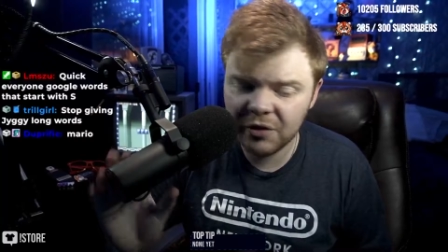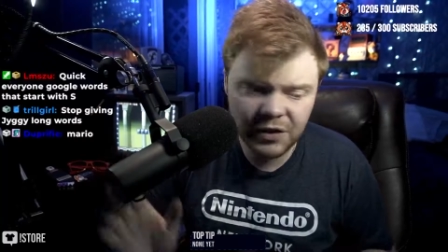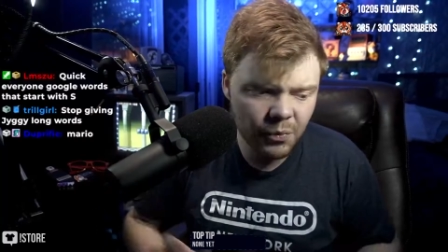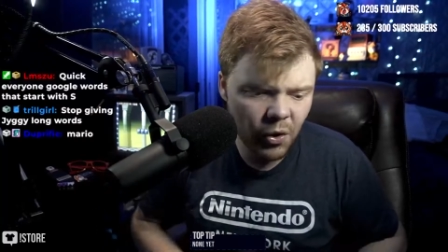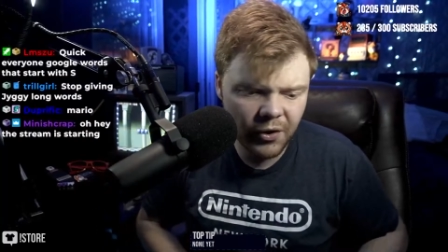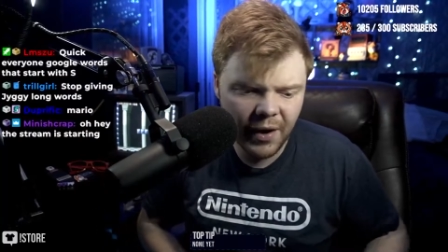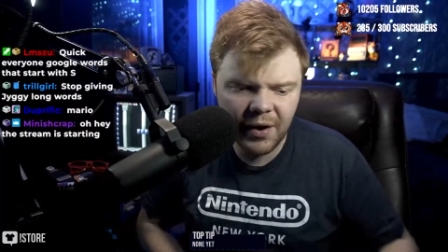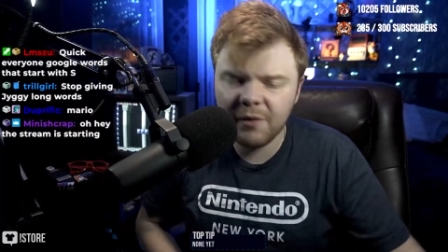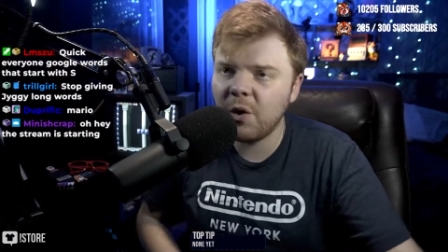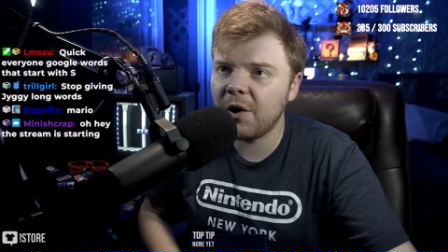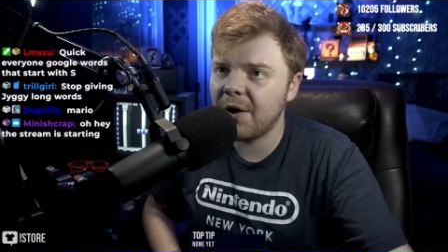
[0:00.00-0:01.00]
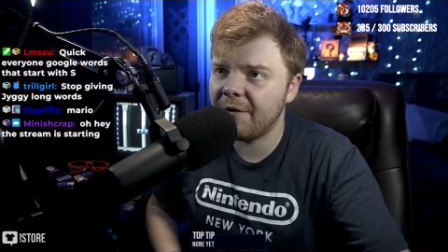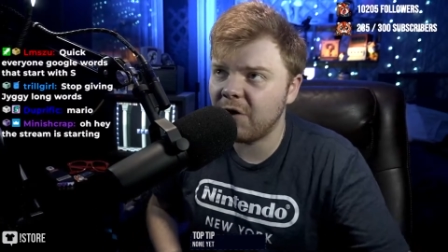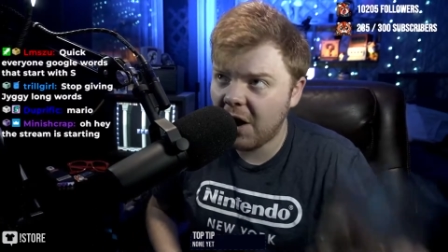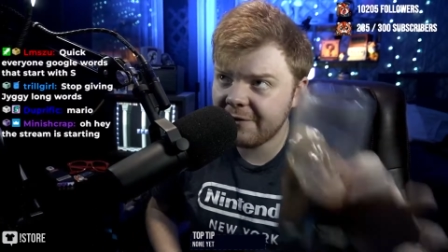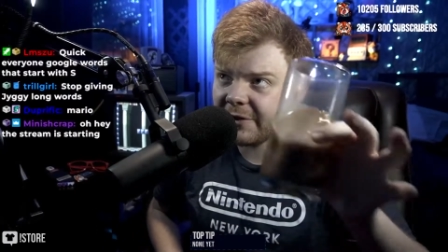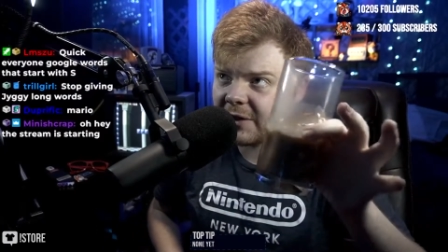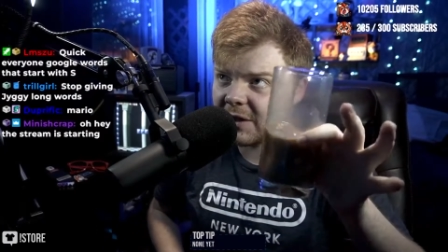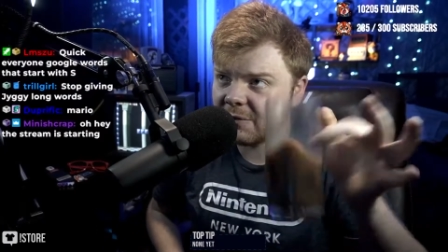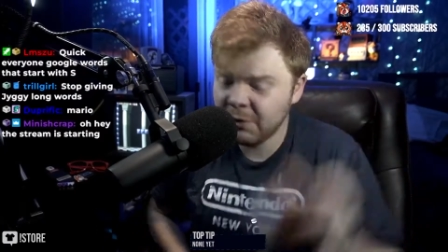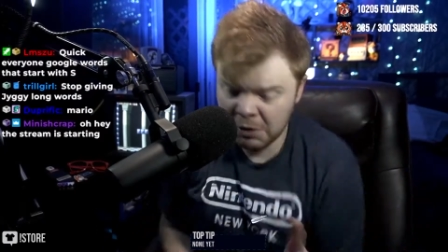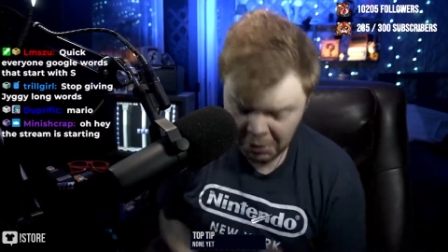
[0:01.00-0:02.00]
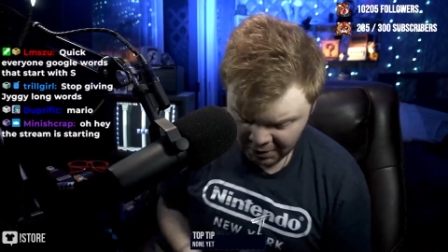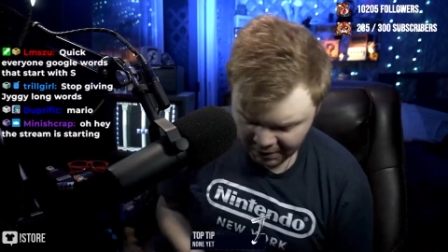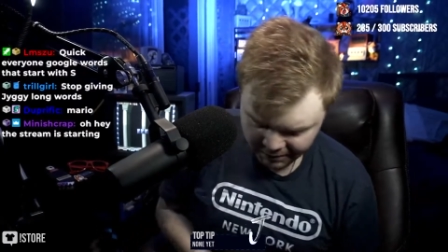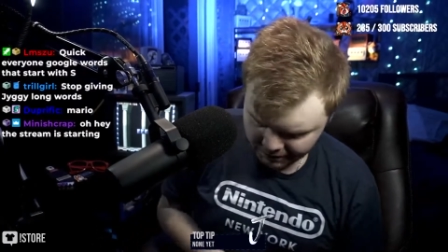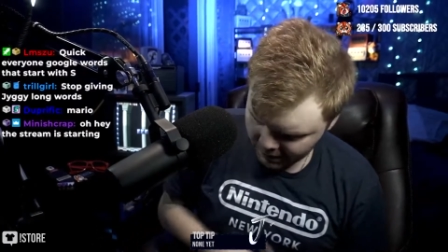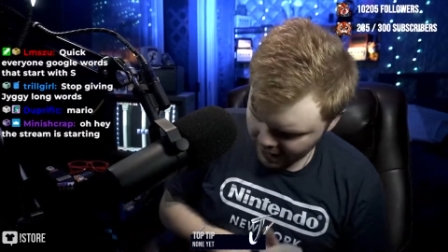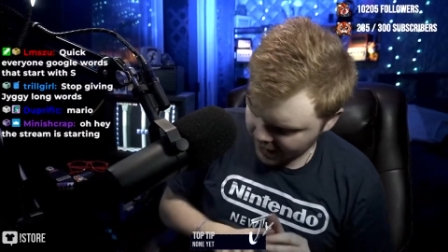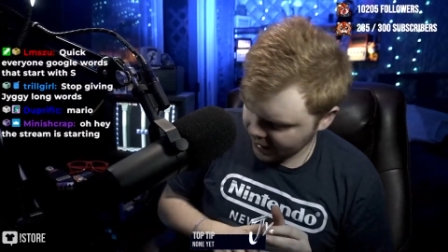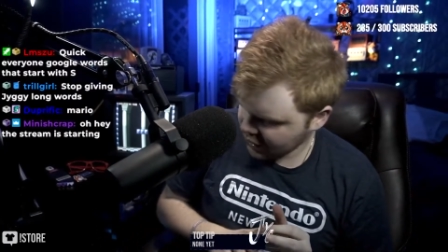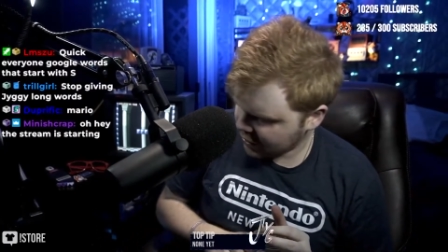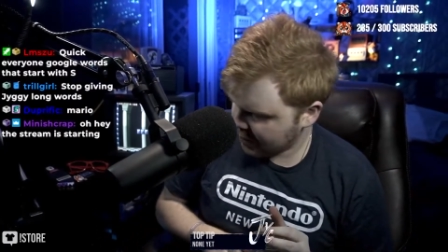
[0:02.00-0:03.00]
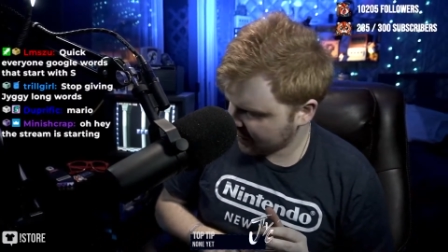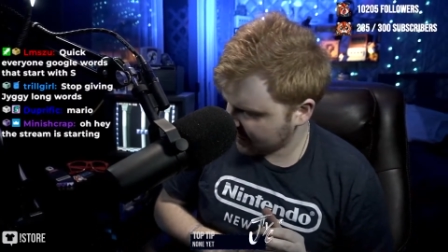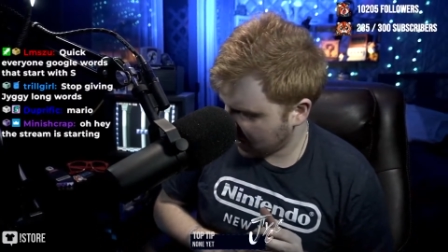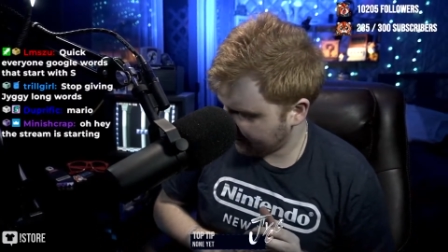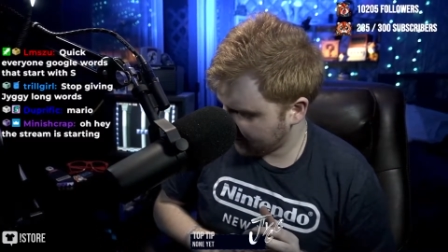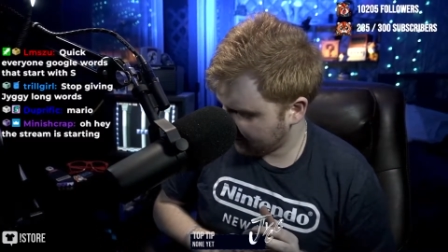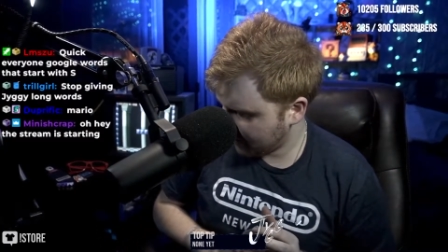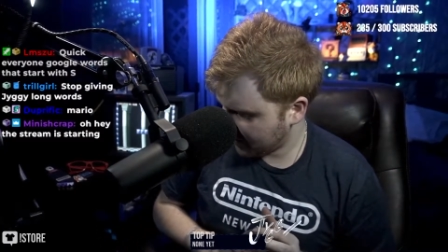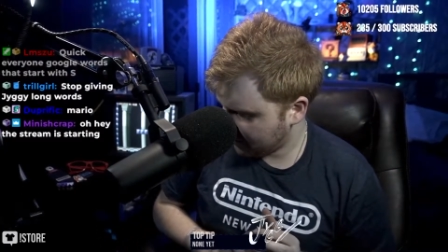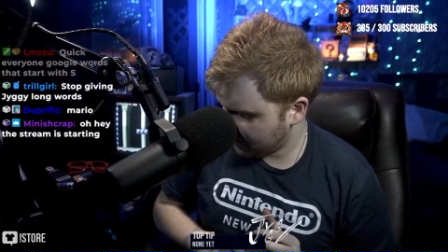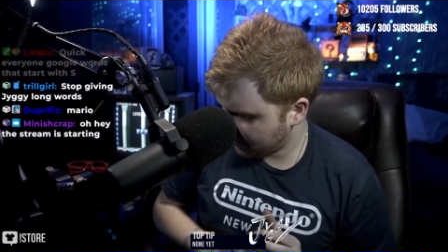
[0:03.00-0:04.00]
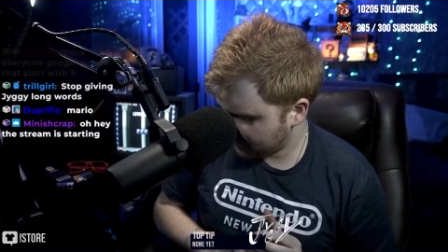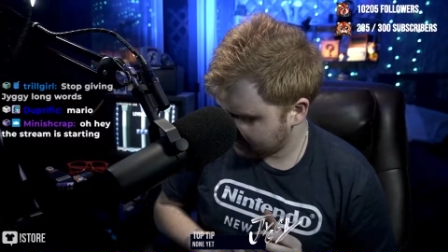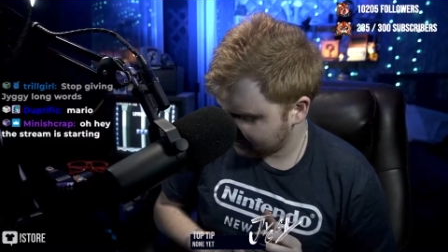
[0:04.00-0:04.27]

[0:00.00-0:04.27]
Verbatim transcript: Drink some water. I don't have water. I have coffee because... And I just spilled the coffee all over my computer.